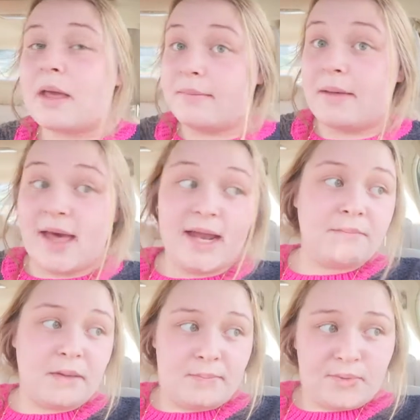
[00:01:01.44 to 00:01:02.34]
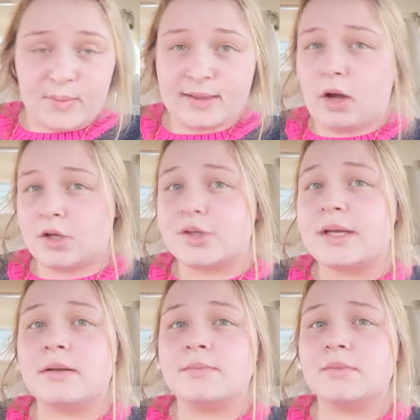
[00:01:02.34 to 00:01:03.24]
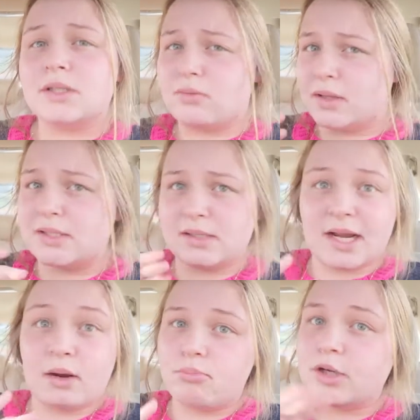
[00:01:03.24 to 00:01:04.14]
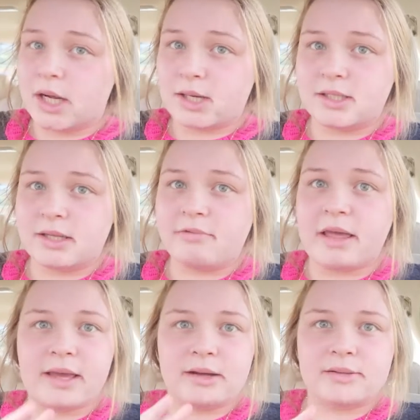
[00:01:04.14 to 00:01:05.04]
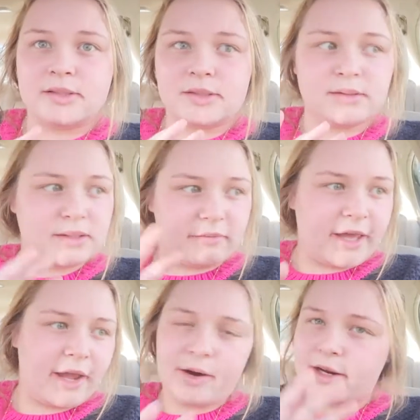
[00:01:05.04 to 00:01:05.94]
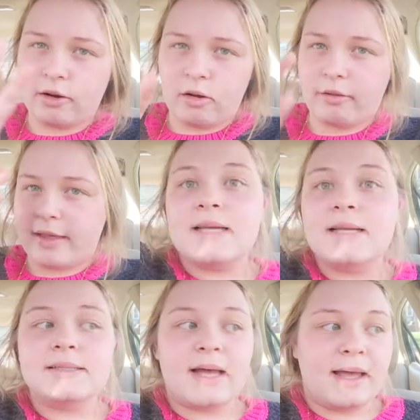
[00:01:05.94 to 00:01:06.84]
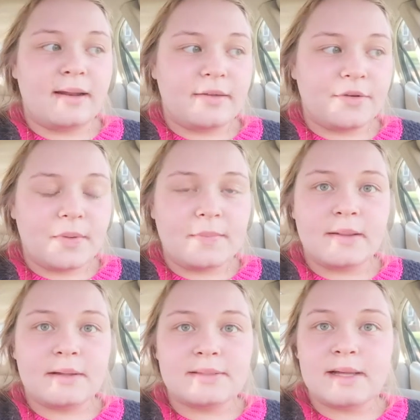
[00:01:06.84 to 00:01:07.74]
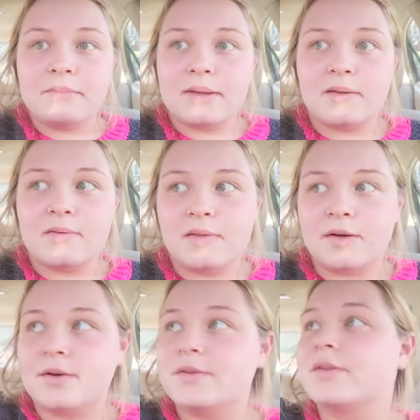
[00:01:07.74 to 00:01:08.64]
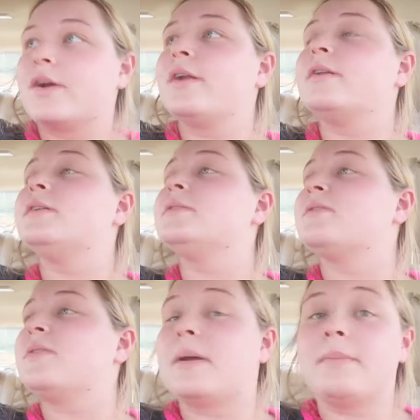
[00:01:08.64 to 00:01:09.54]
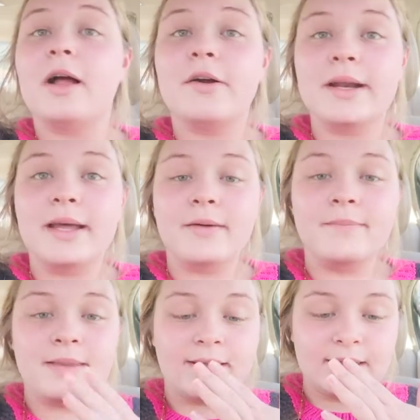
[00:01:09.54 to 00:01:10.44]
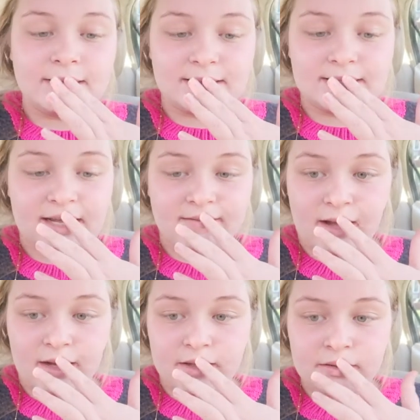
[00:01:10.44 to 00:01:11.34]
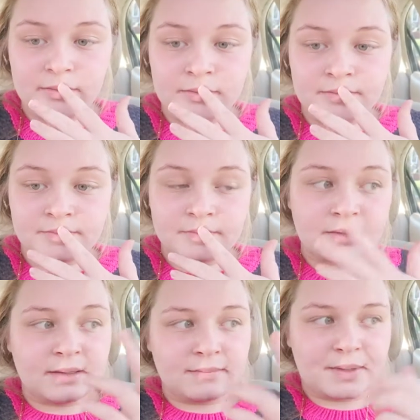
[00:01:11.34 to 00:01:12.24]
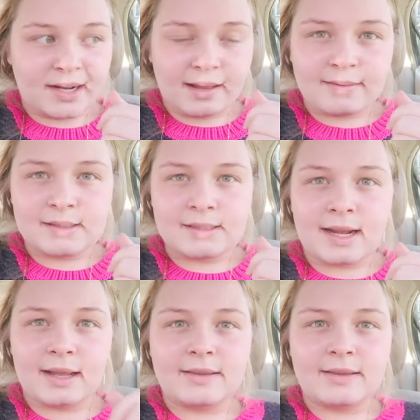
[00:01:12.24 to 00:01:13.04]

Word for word: make my bed and maybe put away laundry. So this is like productive and self-care and all that. Head inside, there's people outside because there's gardeners for my block right now. This is kind of Akko, but I got this, I got